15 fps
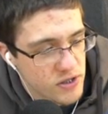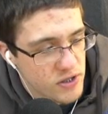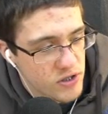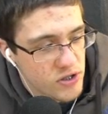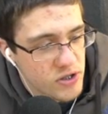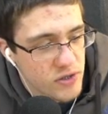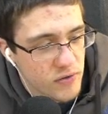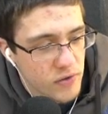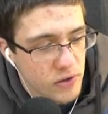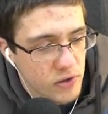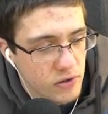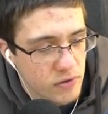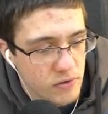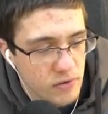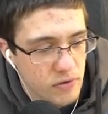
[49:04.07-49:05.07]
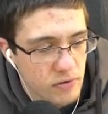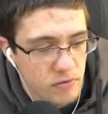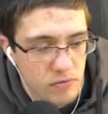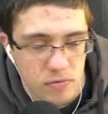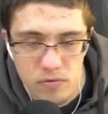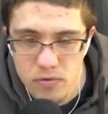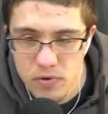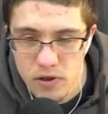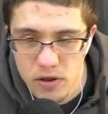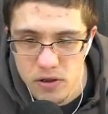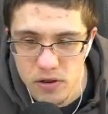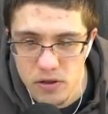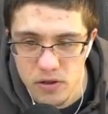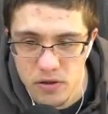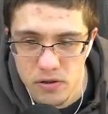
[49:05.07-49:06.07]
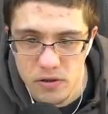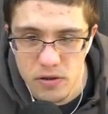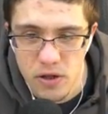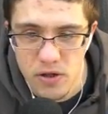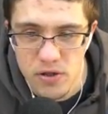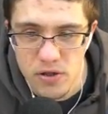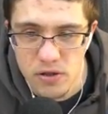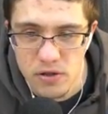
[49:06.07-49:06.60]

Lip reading: see if it does it